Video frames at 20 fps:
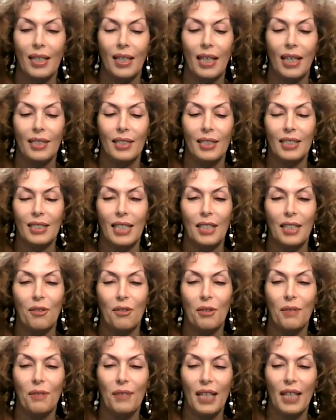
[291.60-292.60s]
I just got a
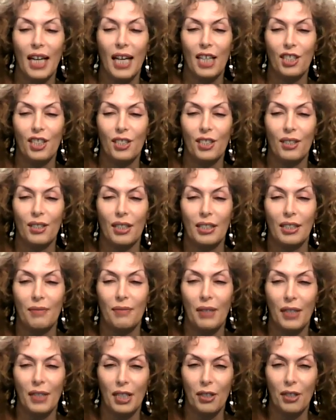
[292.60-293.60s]
notification. That's
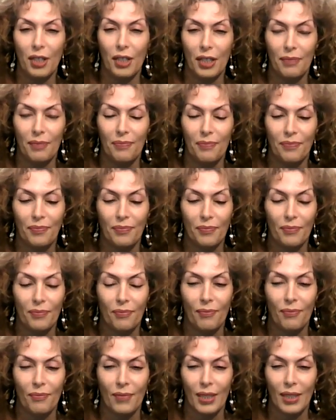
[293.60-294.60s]
very good.
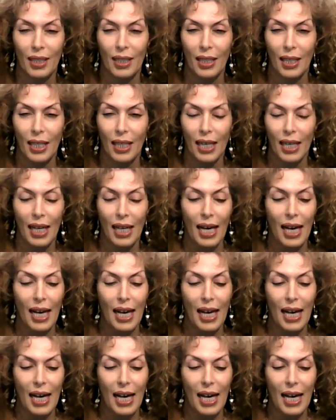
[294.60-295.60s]

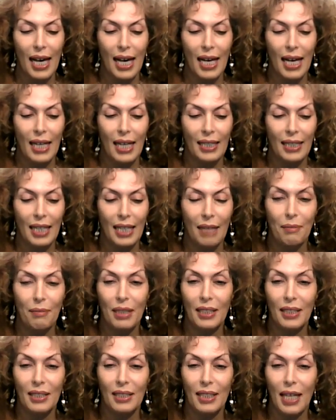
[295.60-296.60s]
And that
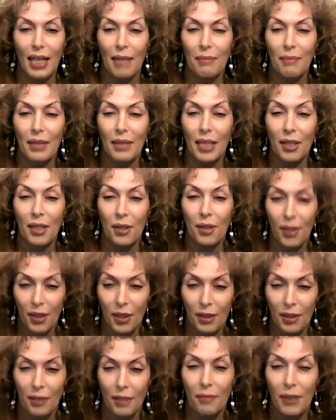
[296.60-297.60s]
means I'm being
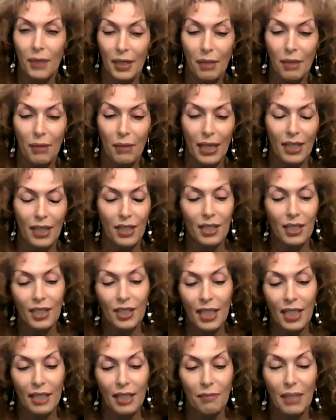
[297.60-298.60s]
heard very well. I just
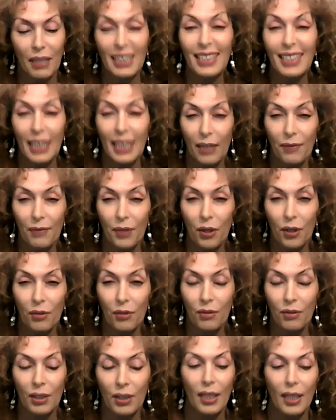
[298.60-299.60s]
checked my cell
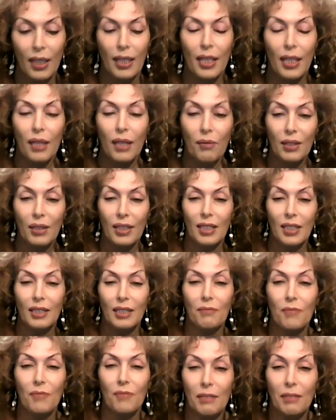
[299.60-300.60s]
phone, which
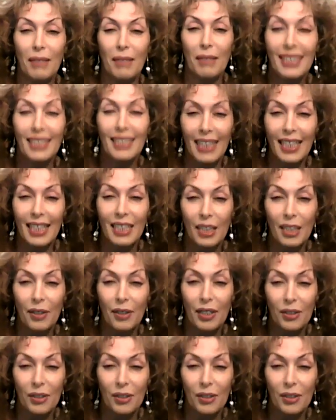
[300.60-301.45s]
is one of my secondary